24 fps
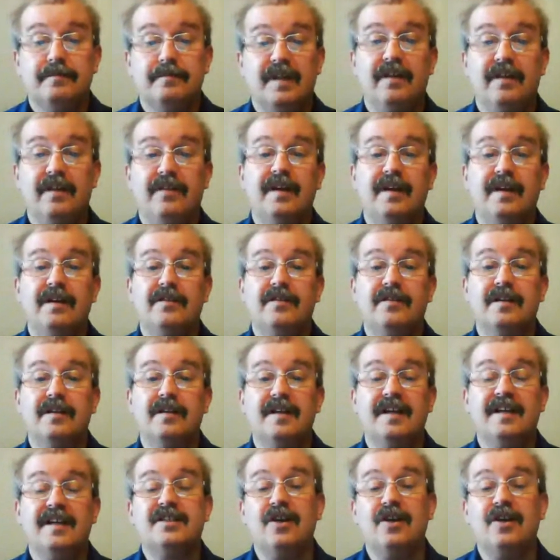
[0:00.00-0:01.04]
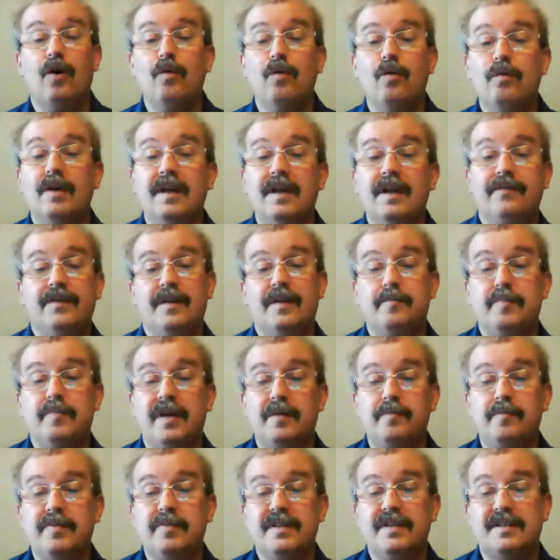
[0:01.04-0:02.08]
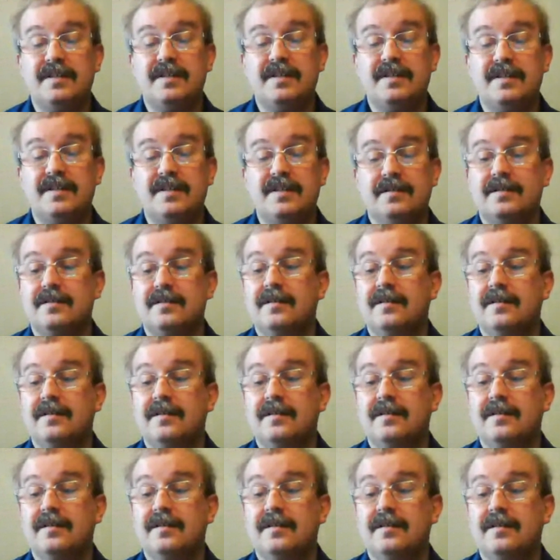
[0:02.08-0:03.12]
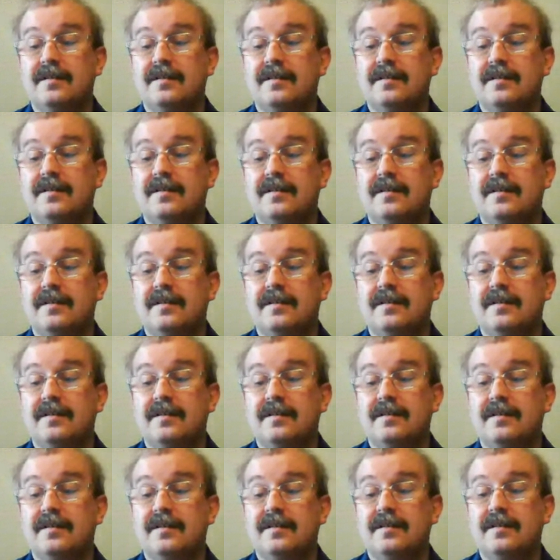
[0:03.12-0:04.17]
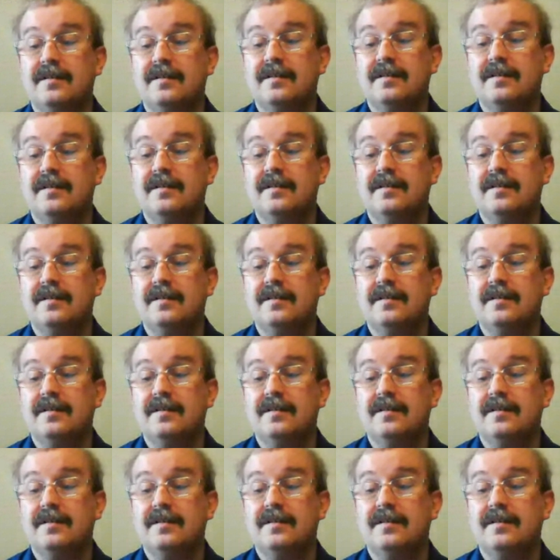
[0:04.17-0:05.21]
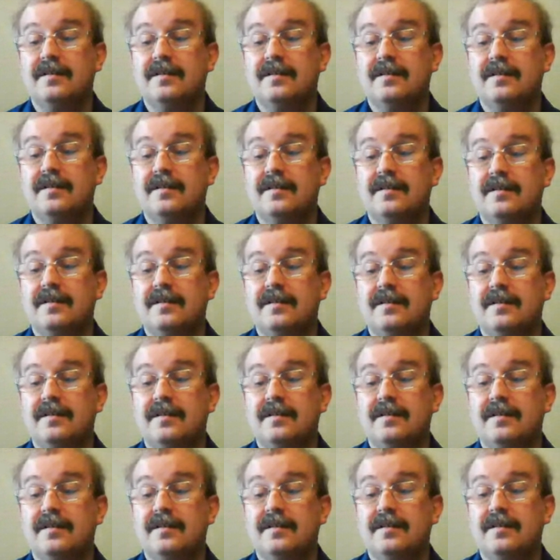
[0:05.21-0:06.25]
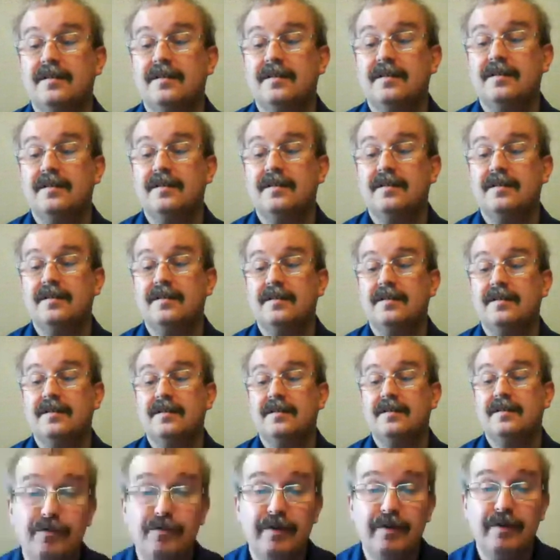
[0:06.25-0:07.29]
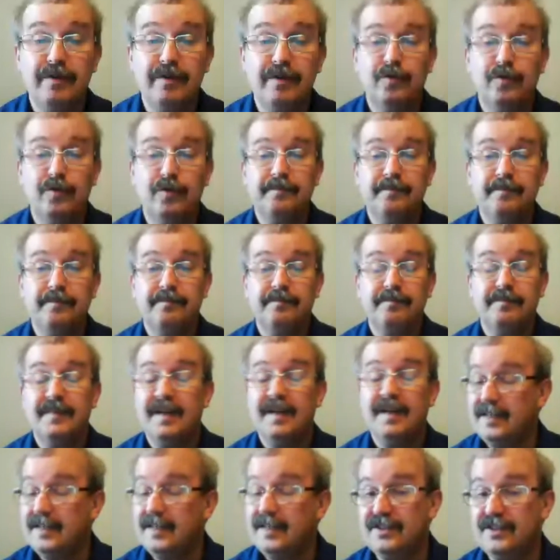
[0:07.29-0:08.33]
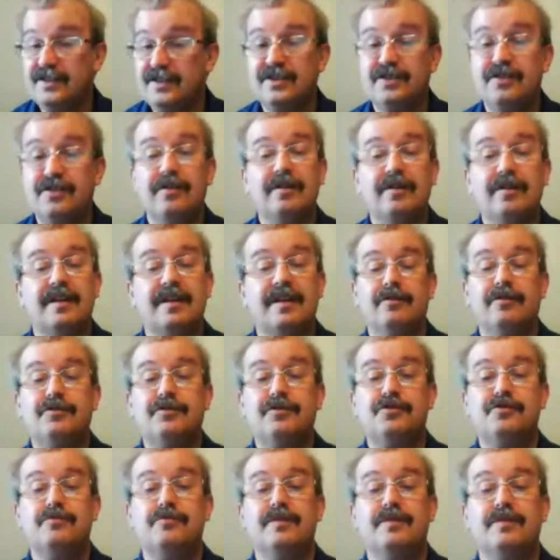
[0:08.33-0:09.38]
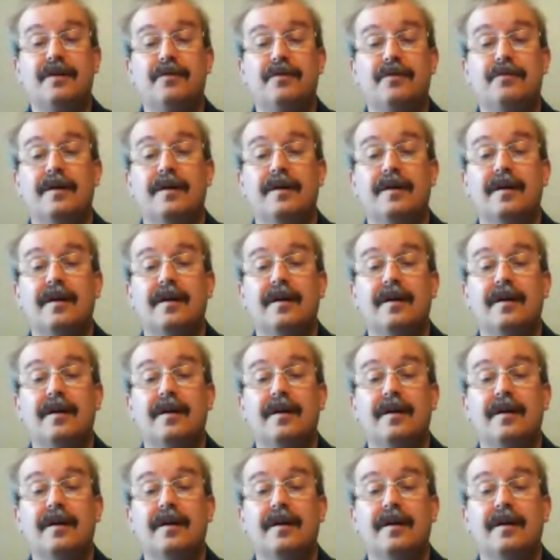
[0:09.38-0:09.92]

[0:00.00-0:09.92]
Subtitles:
They think that it's only for the big business, and they will use them and small business doesn't. That is not true anymore. That is certainly not true now.